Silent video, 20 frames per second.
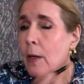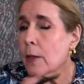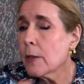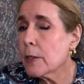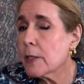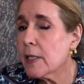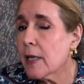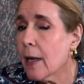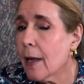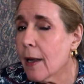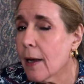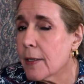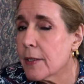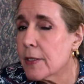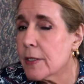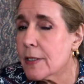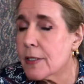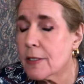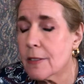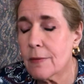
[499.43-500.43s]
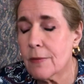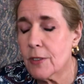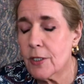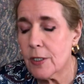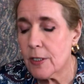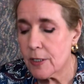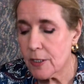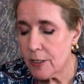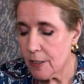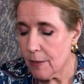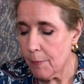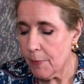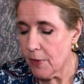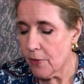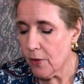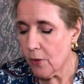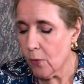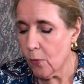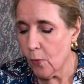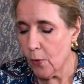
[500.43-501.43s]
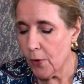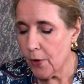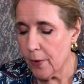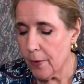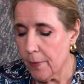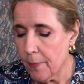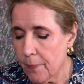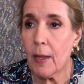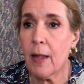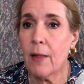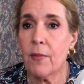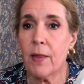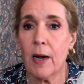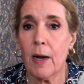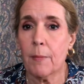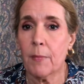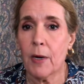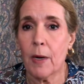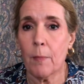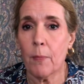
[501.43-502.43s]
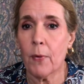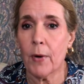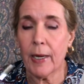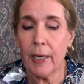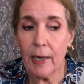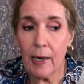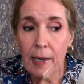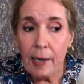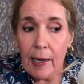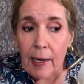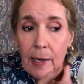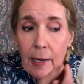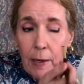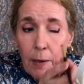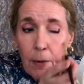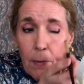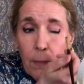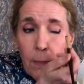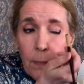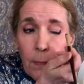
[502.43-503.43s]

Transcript: See how I just, just some in the corner, and then I'm going to bring it in.